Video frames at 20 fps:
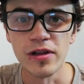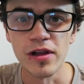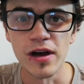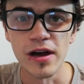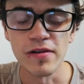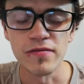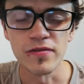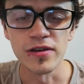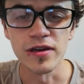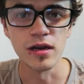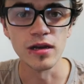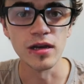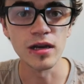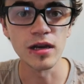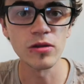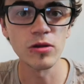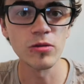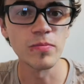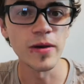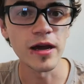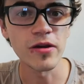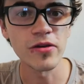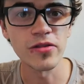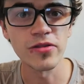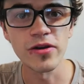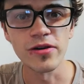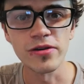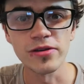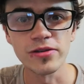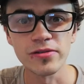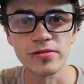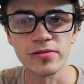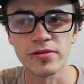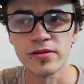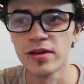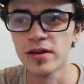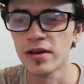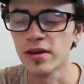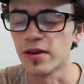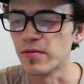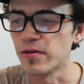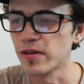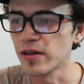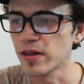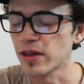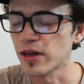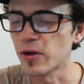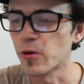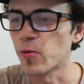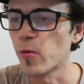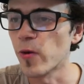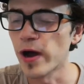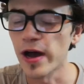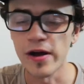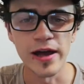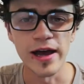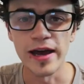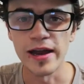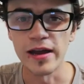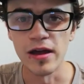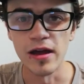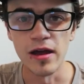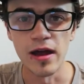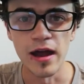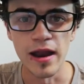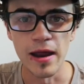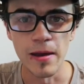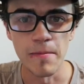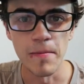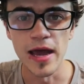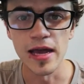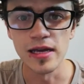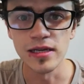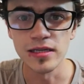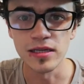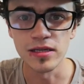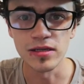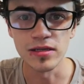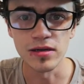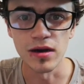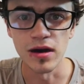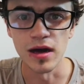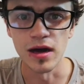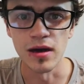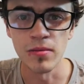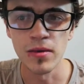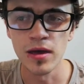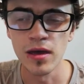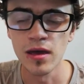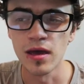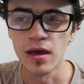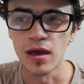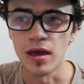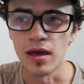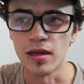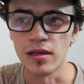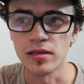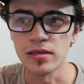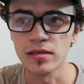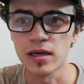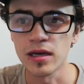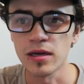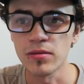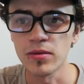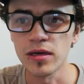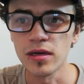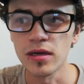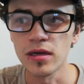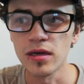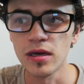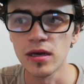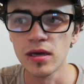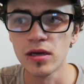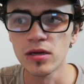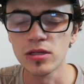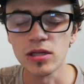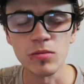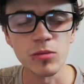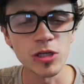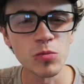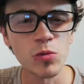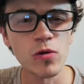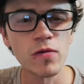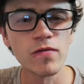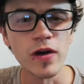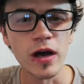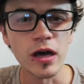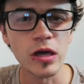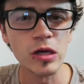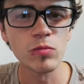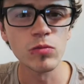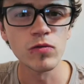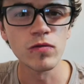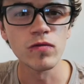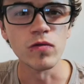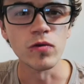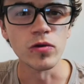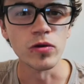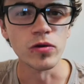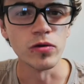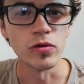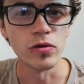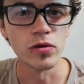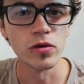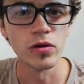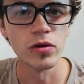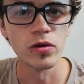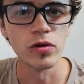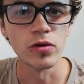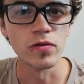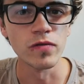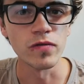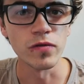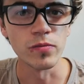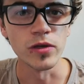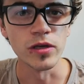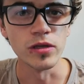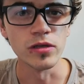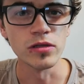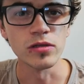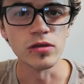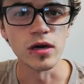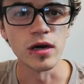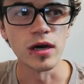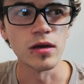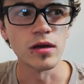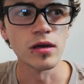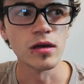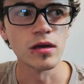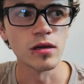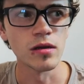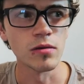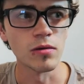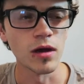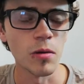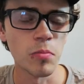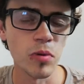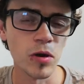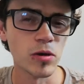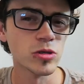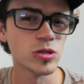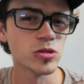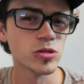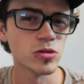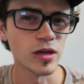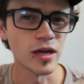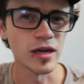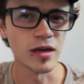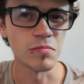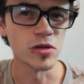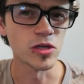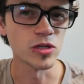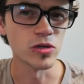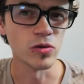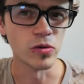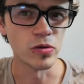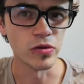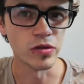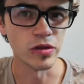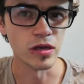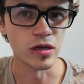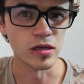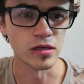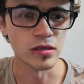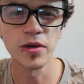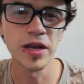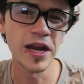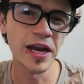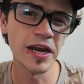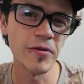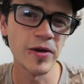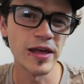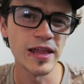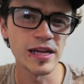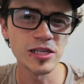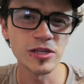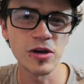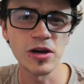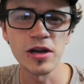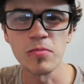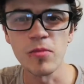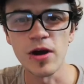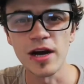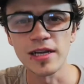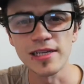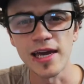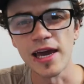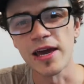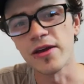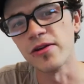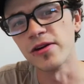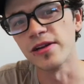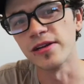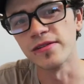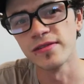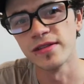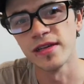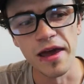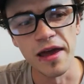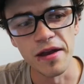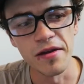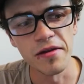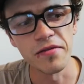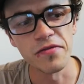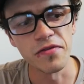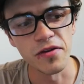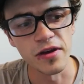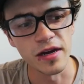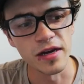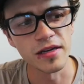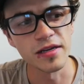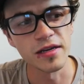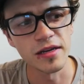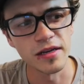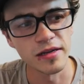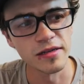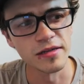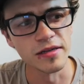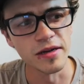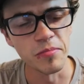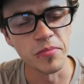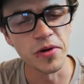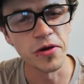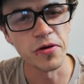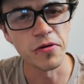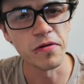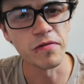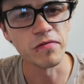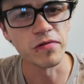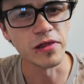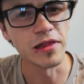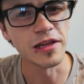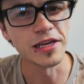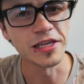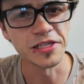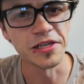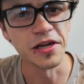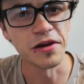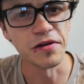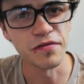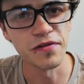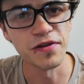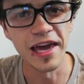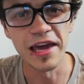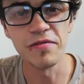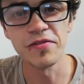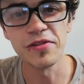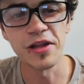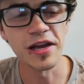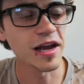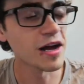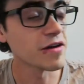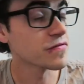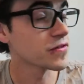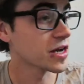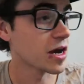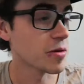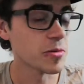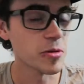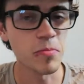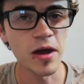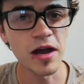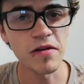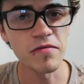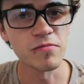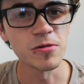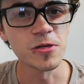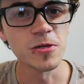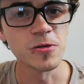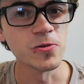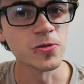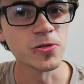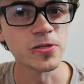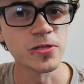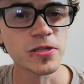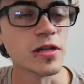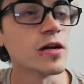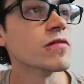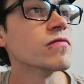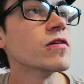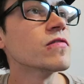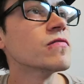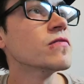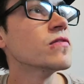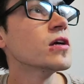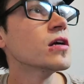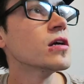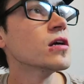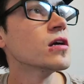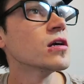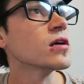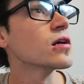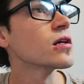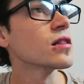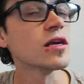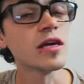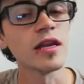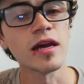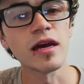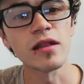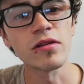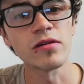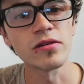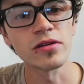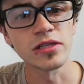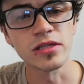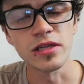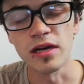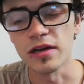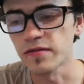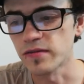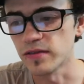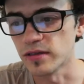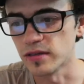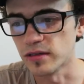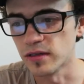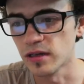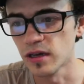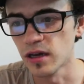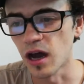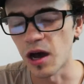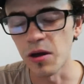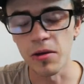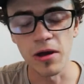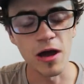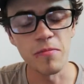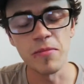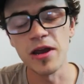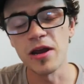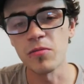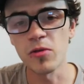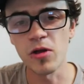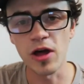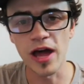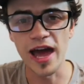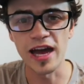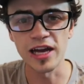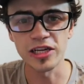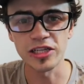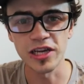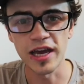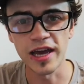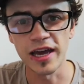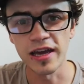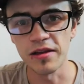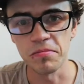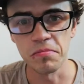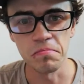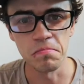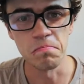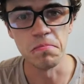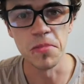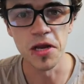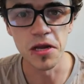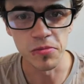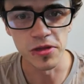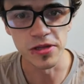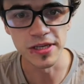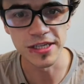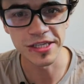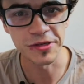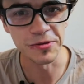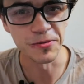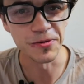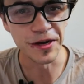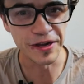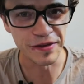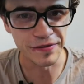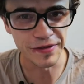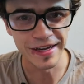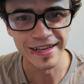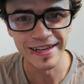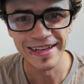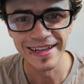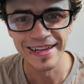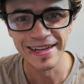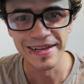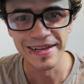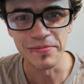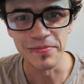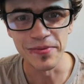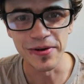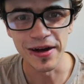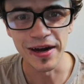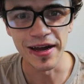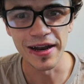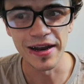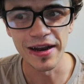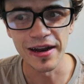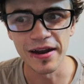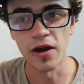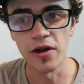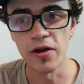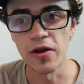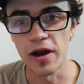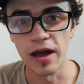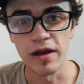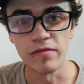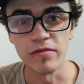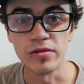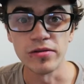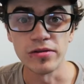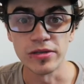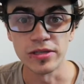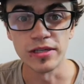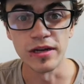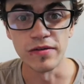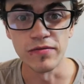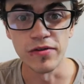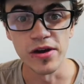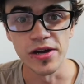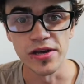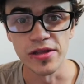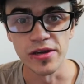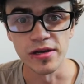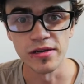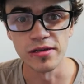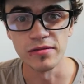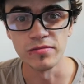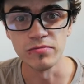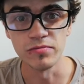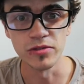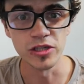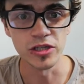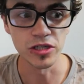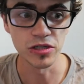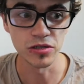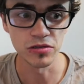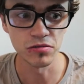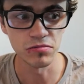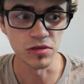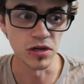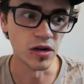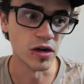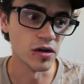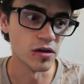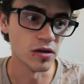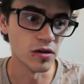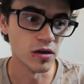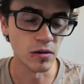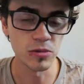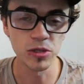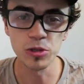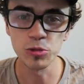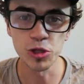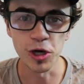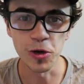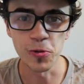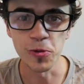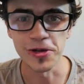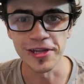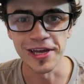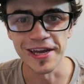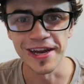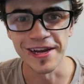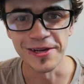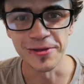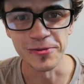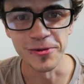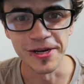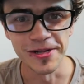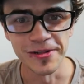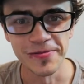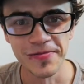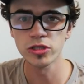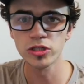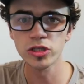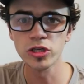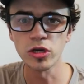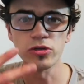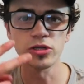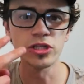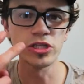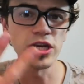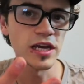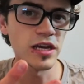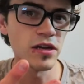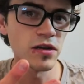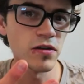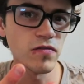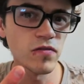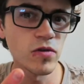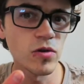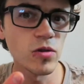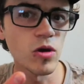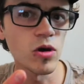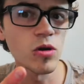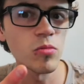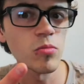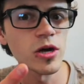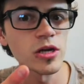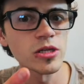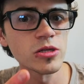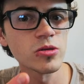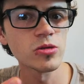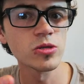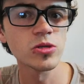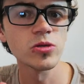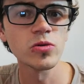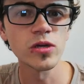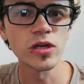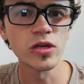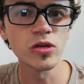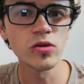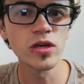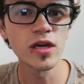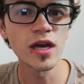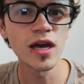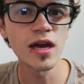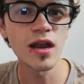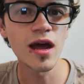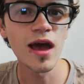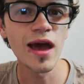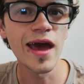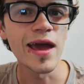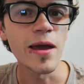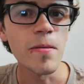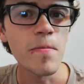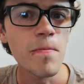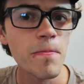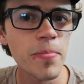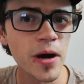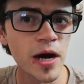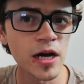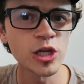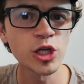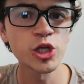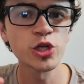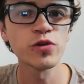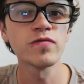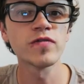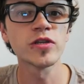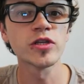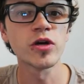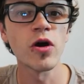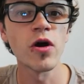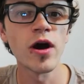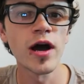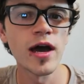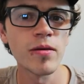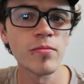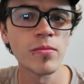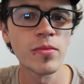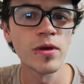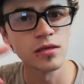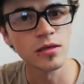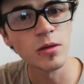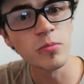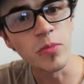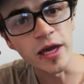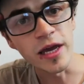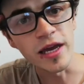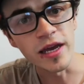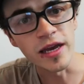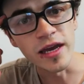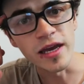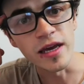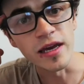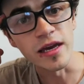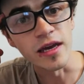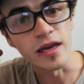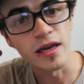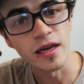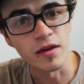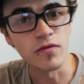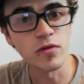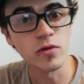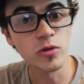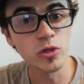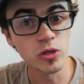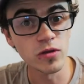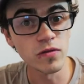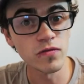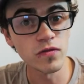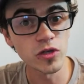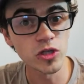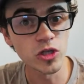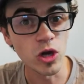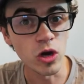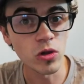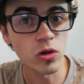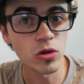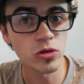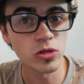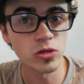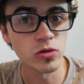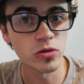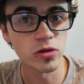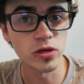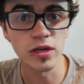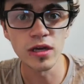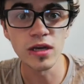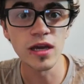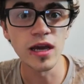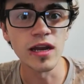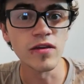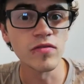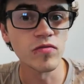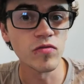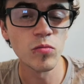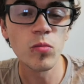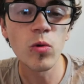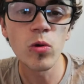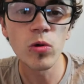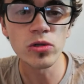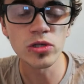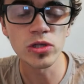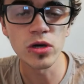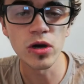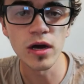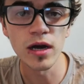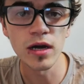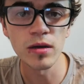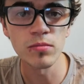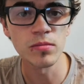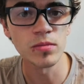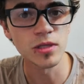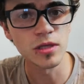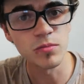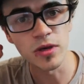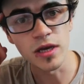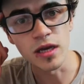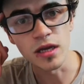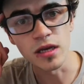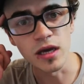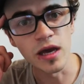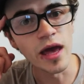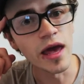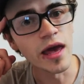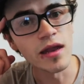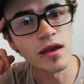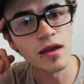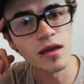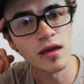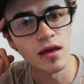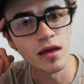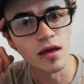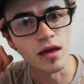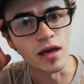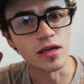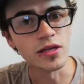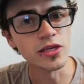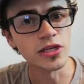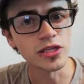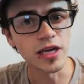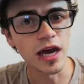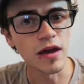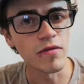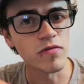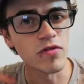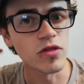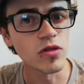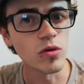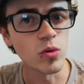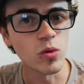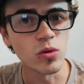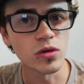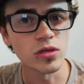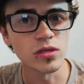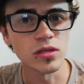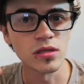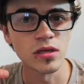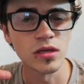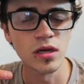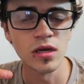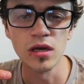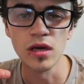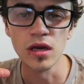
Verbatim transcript: your life. And you're going to look back on those and really think, wow, I had an amazing time. And it's going to be so much more valuable for you from the inside, opposed to like material things. But anyway, that's kind of my take on it. And I find I'm better off with less stuff. Even like after coming back from tours and stuff, I've cleared out a lot of stuff. And I mean, I'm not hashtag minimalist or whatever, but I don't have a lot of stuff either, which, you know, I'm still trying to work that out as well. So second of all, on a bicycle tour, you get a bunch of time to be in here. If you're solo touring, you get even more time to be in your head and just have thoughts